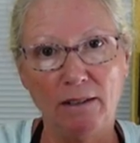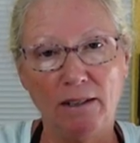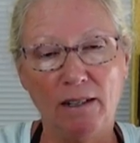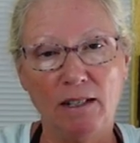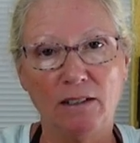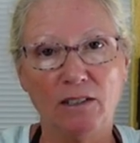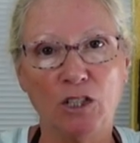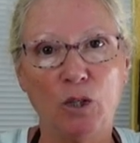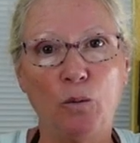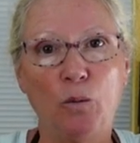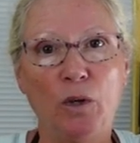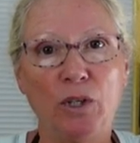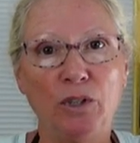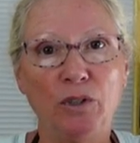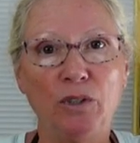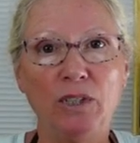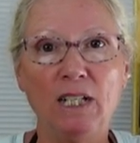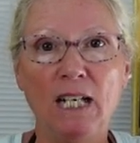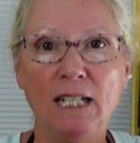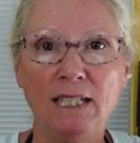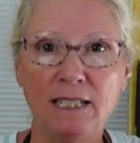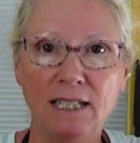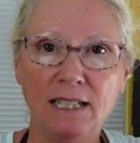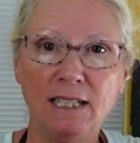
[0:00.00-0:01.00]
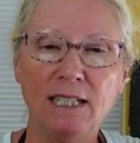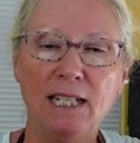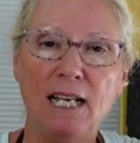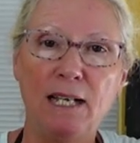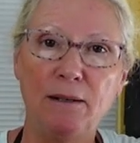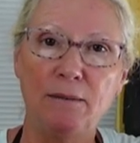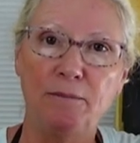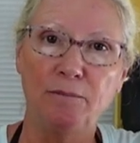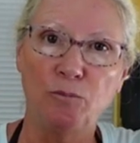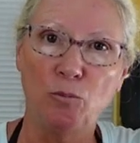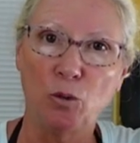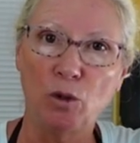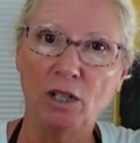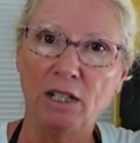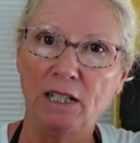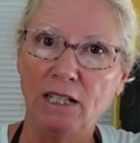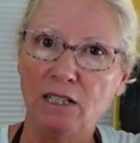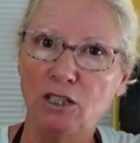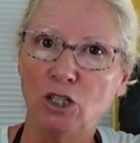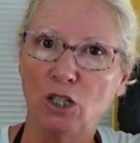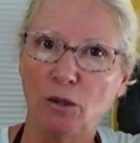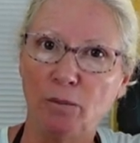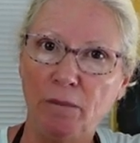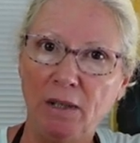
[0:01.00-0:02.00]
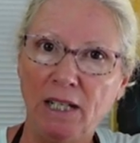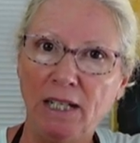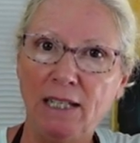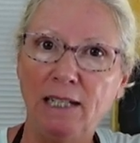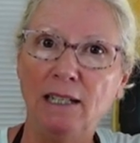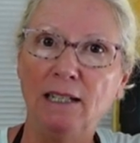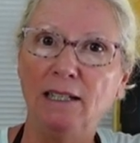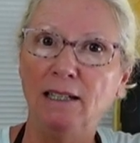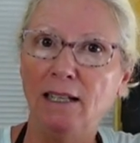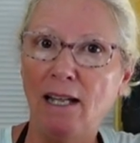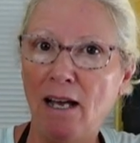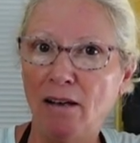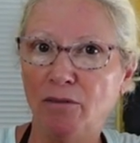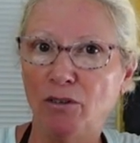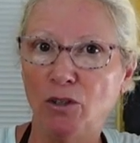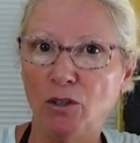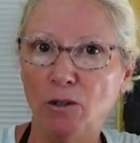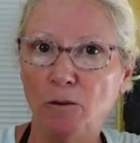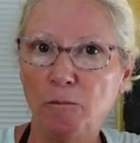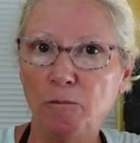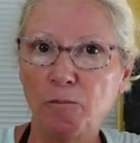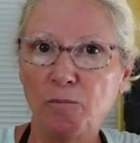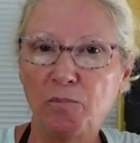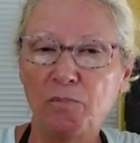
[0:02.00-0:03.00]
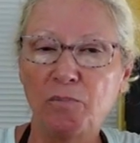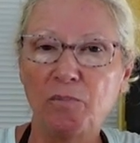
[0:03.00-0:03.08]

So when you get to that more intermediate level